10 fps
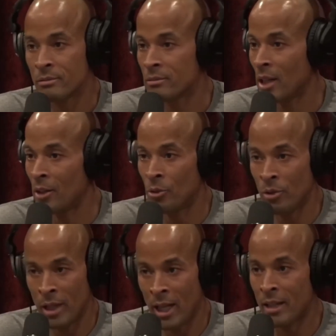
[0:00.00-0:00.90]
I do
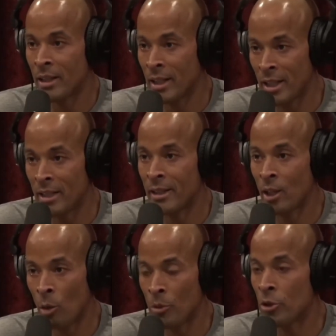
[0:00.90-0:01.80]
not need to
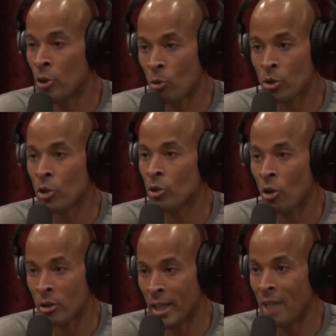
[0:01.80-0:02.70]
help you. You don't turn
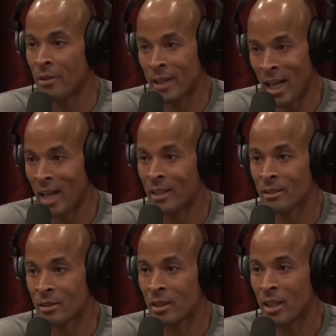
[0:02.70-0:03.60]
on David
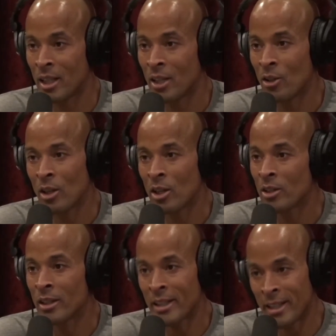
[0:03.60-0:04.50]
Goggins
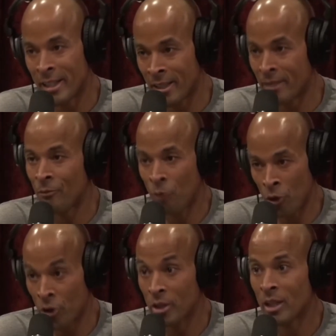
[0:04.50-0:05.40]
for the
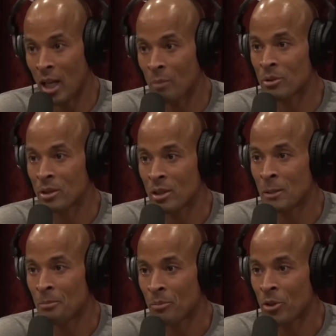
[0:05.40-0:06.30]
good times.
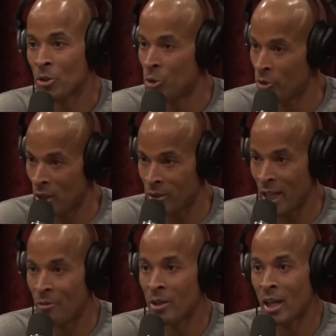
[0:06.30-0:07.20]
You turn on
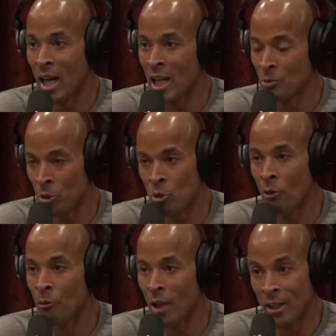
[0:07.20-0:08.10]
David Goggins when you don't
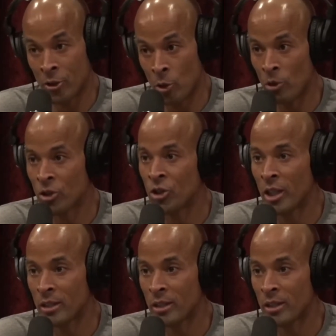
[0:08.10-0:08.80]
feel like doing shit.